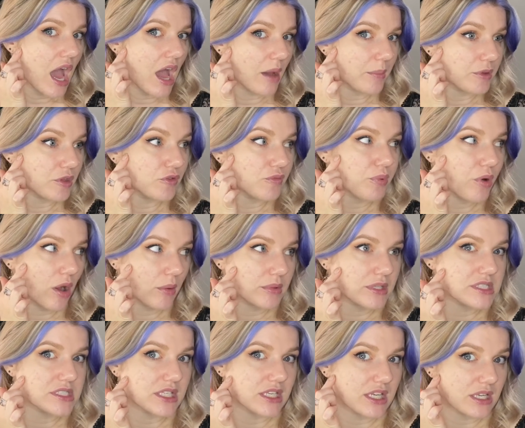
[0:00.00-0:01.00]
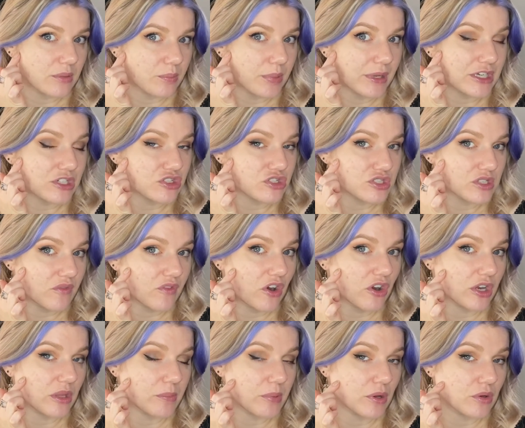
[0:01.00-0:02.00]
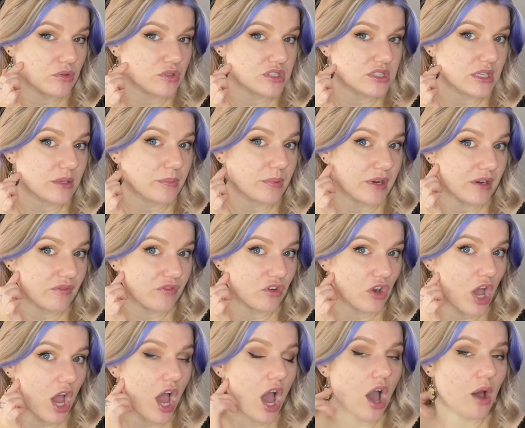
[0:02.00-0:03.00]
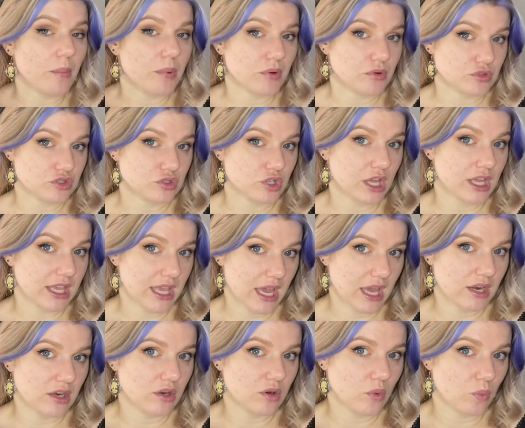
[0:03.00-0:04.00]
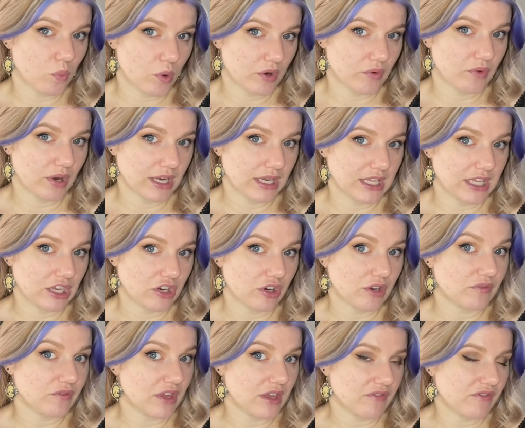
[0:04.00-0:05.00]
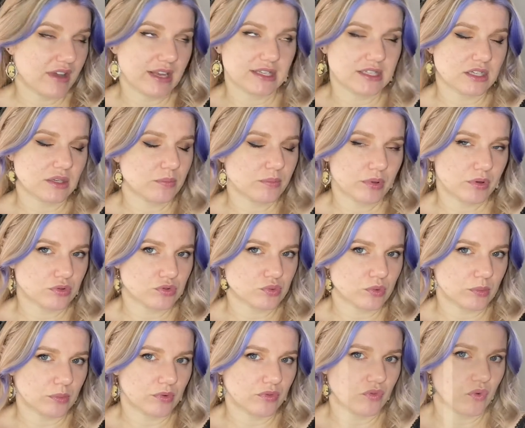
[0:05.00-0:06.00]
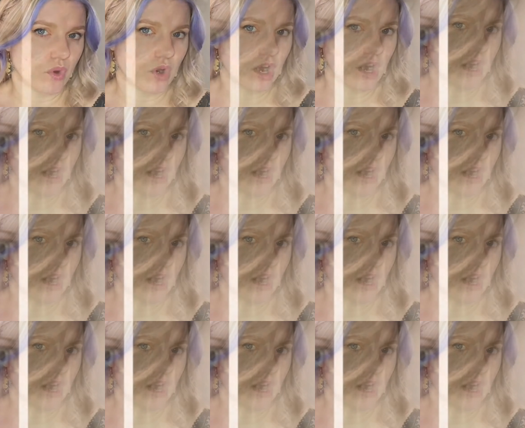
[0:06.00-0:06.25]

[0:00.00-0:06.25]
You've probably seen it in pictures I've already posted, but if not, I'll post again one right here if I didn't post one before.